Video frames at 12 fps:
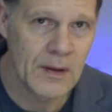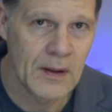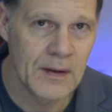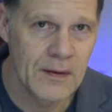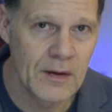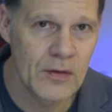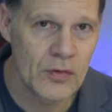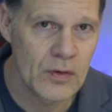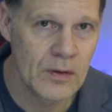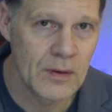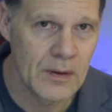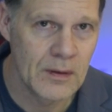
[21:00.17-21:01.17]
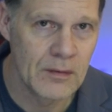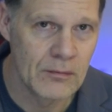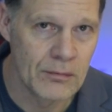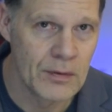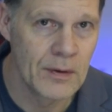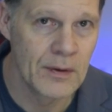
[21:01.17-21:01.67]
like this
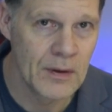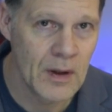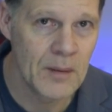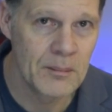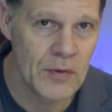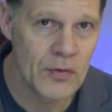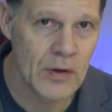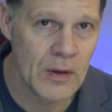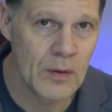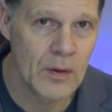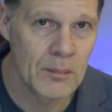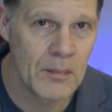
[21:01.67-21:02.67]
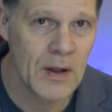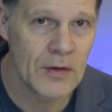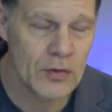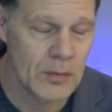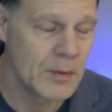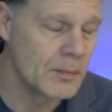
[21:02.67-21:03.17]
and really not missing out on
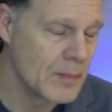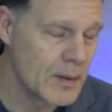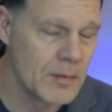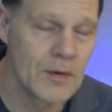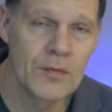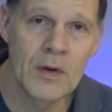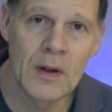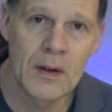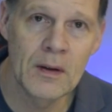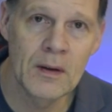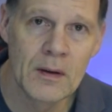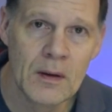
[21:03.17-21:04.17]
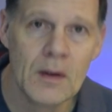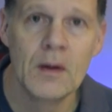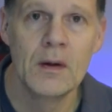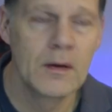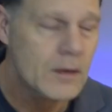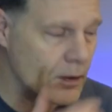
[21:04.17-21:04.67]
much. I mean, maybe if you had a,
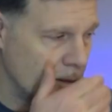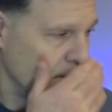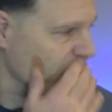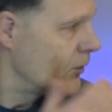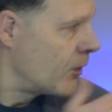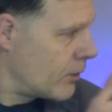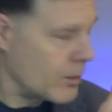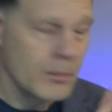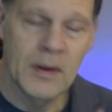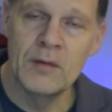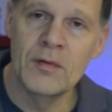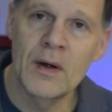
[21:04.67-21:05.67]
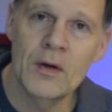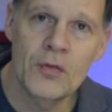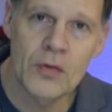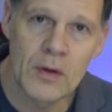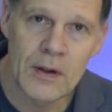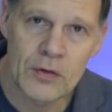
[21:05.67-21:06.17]
if you have a big vinyl
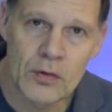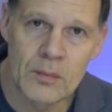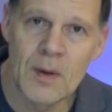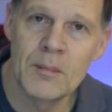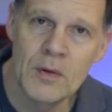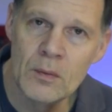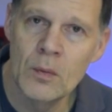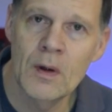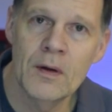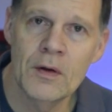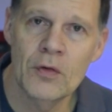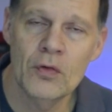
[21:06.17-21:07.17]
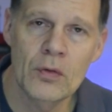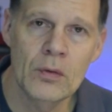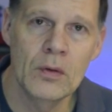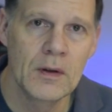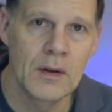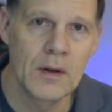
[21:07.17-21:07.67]
selection, maybe you'd want an
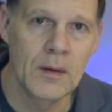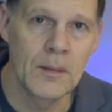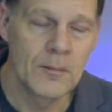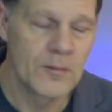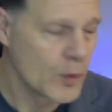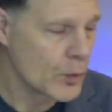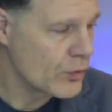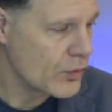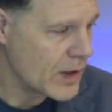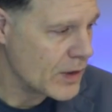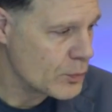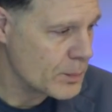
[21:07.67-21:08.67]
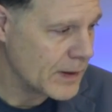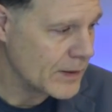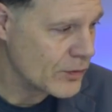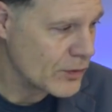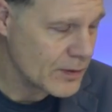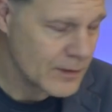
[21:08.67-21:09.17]
external phono stage, but